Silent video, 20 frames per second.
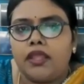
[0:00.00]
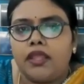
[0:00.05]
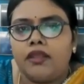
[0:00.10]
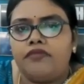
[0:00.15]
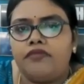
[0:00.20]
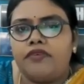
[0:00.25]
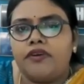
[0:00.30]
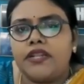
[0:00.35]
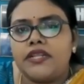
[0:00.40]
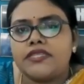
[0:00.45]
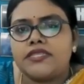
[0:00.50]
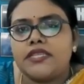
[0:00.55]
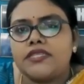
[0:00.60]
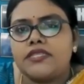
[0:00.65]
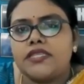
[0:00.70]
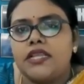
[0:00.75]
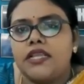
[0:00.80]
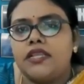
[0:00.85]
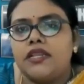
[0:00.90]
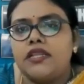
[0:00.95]
If it is a
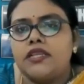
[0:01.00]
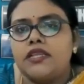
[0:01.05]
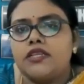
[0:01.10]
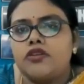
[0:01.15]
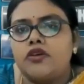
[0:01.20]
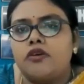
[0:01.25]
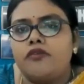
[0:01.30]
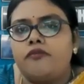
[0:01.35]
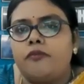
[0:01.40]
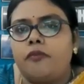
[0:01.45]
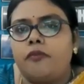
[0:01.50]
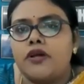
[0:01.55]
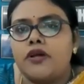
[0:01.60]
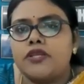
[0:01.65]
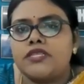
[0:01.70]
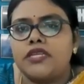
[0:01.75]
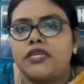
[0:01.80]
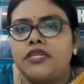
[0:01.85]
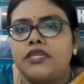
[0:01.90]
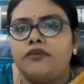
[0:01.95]
series of
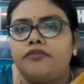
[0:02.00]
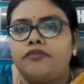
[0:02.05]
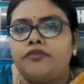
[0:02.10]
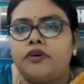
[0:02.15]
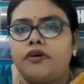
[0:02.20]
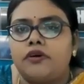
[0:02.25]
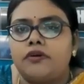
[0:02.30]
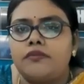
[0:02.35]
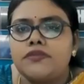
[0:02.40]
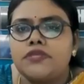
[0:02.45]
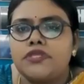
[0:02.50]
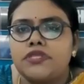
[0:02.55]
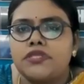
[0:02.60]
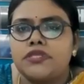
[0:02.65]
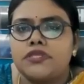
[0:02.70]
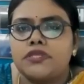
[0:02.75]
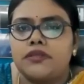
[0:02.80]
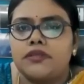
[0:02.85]
positive terms